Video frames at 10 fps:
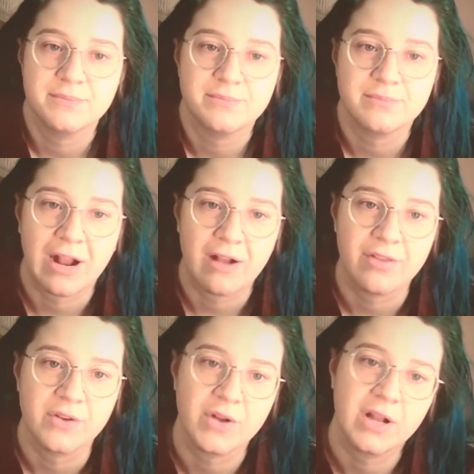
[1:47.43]

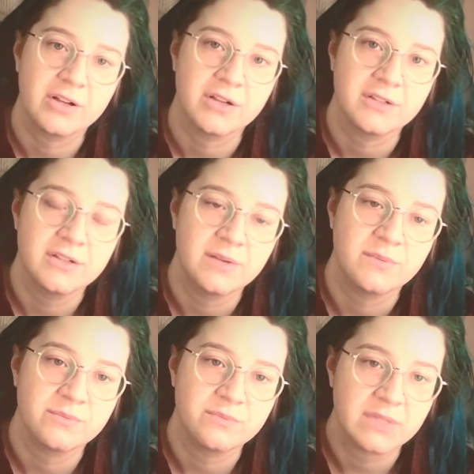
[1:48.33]
marathon runner,
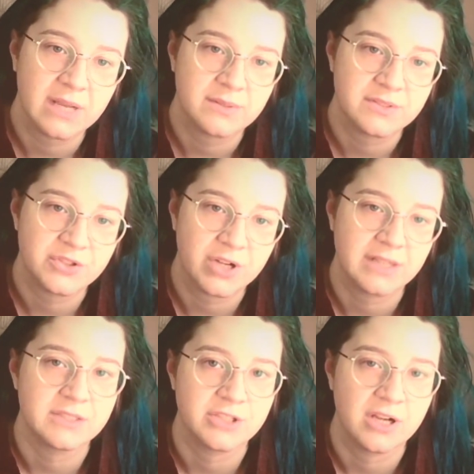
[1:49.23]
and when I was trying
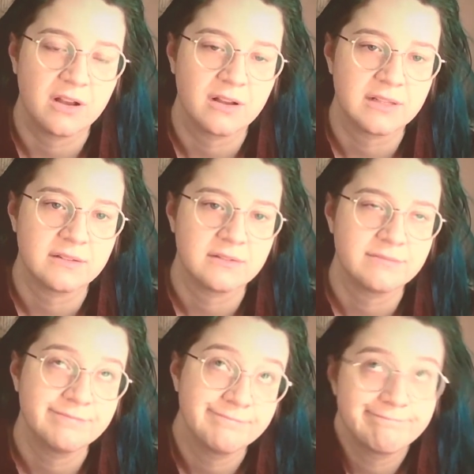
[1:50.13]
to jog and,
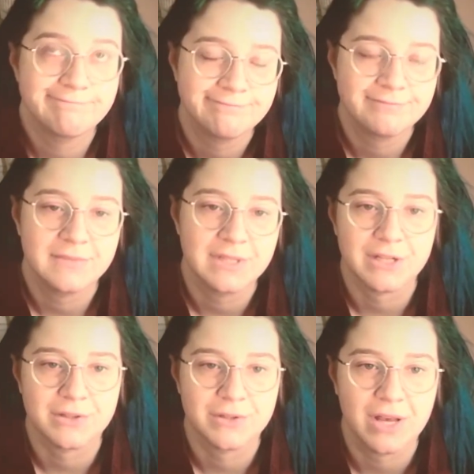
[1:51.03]

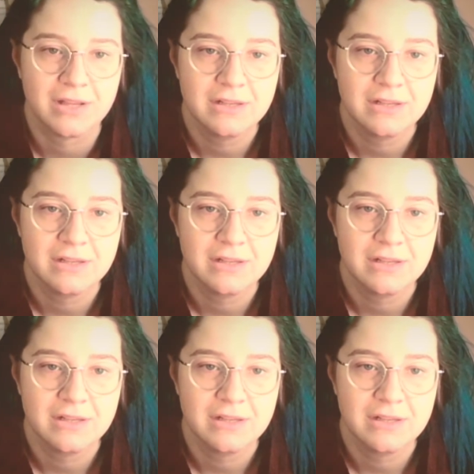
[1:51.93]
not